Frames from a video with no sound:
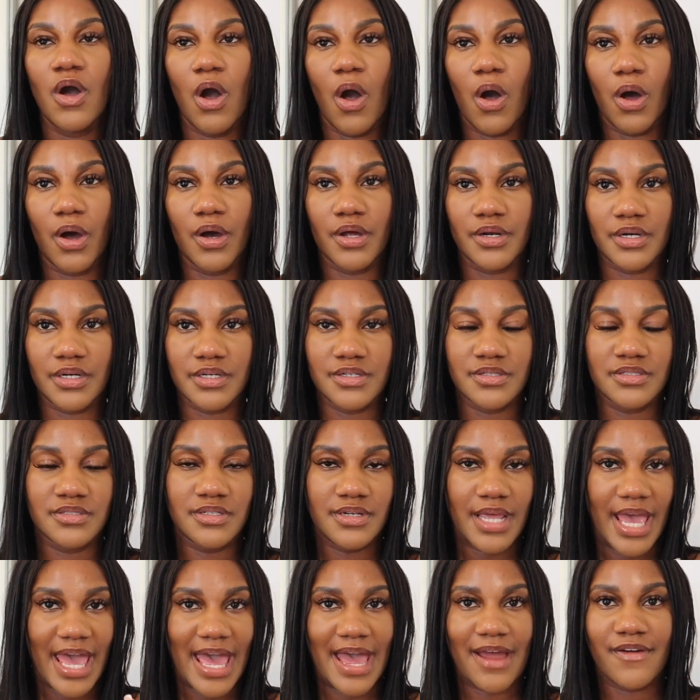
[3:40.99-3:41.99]
on
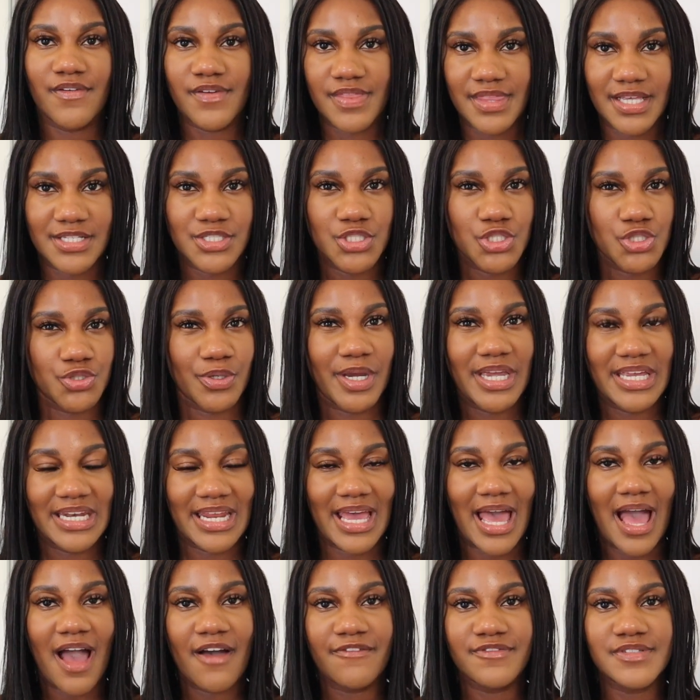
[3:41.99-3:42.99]
hair and then straighten
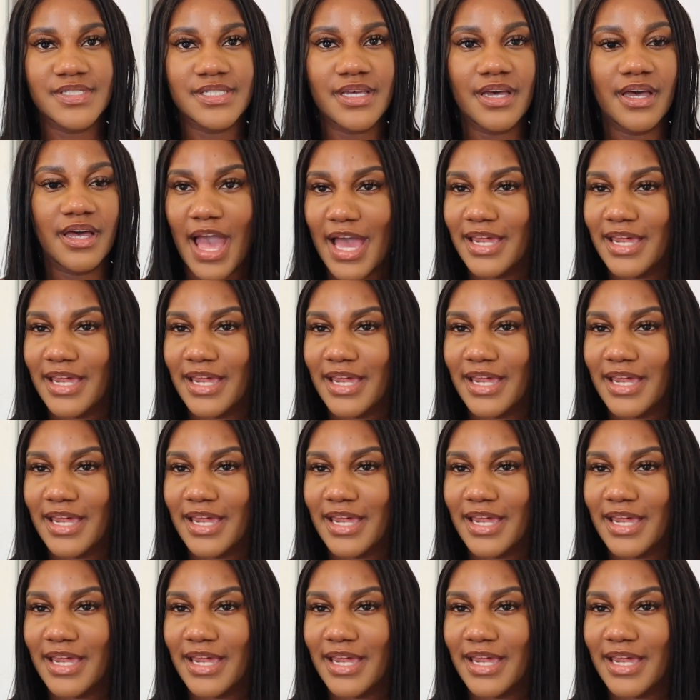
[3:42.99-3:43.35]
it after.